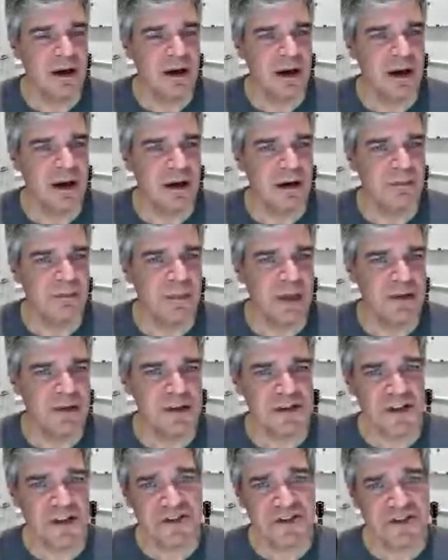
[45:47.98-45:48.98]
And
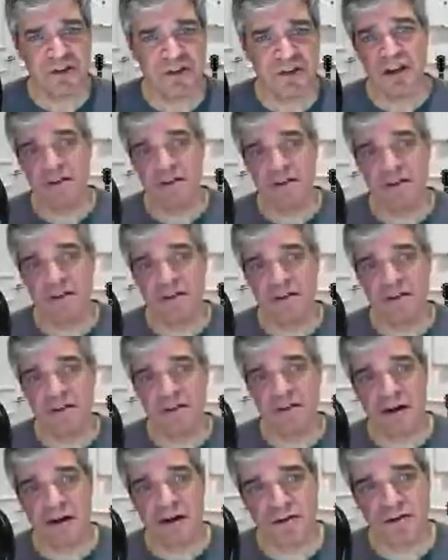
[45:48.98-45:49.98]
this is great for
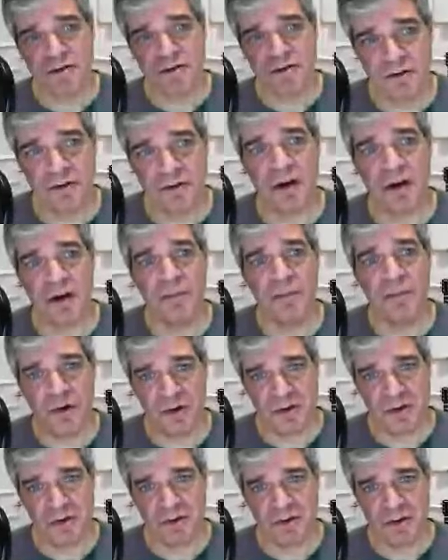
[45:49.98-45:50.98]
actual
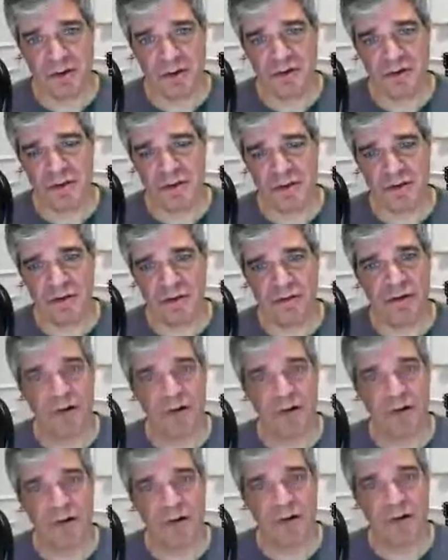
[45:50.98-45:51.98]
commercial use. So if you're
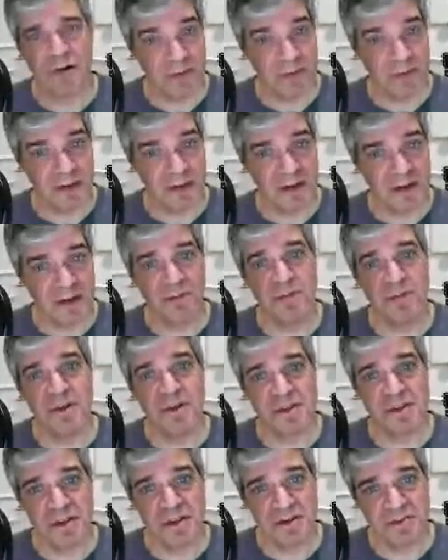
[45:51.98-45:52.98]
a company, a
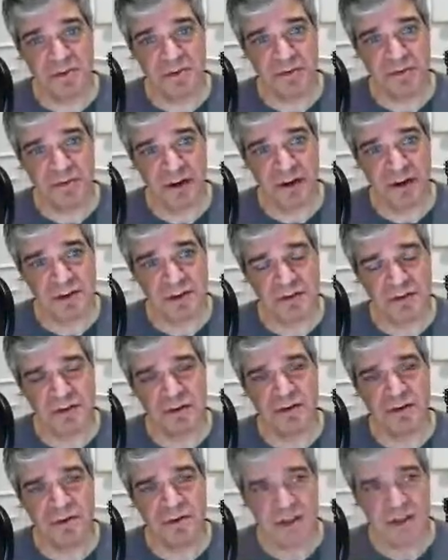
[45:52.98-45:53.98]
business professional,
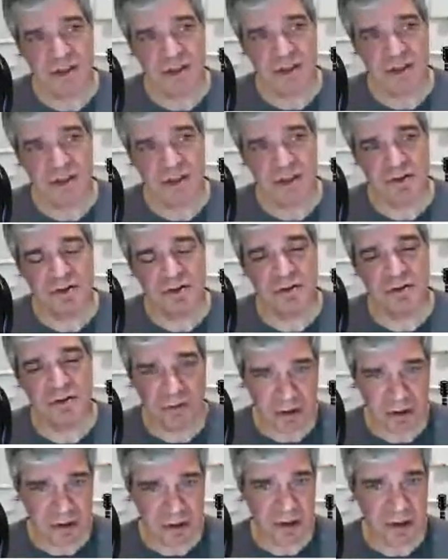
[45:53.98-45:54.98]
a researcher who
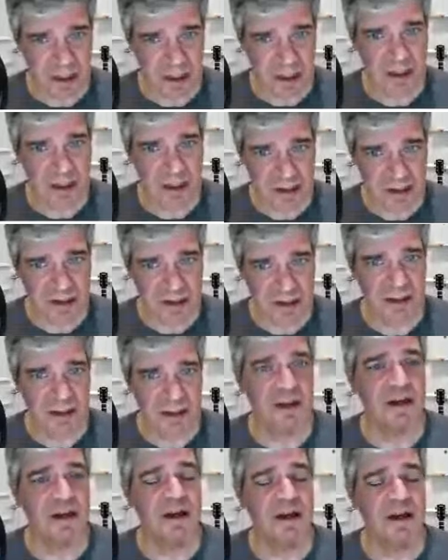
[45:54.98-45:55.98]
really
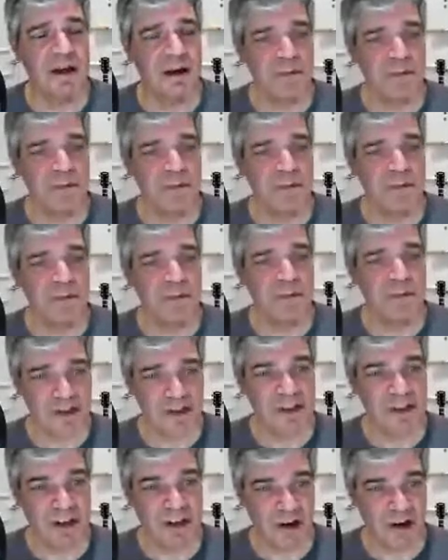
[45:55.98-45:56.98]
needs
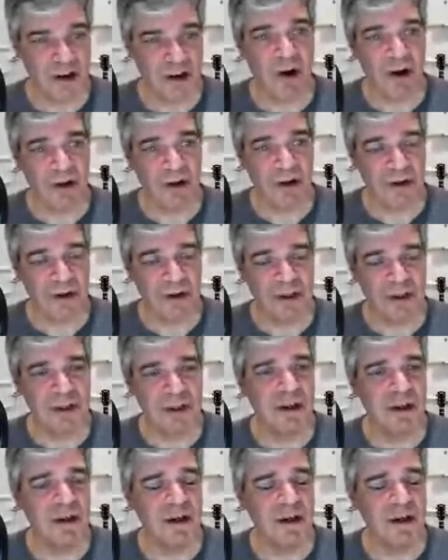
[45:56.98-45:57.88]
production quality,